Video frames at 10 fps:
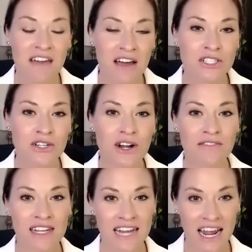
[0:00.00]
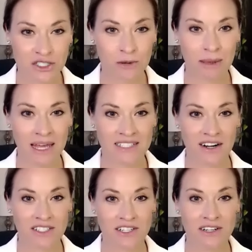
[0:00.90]
founder of The Natural Pet
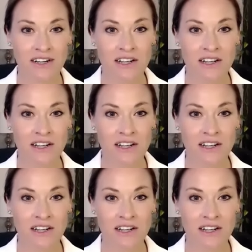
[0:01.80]
Doctor.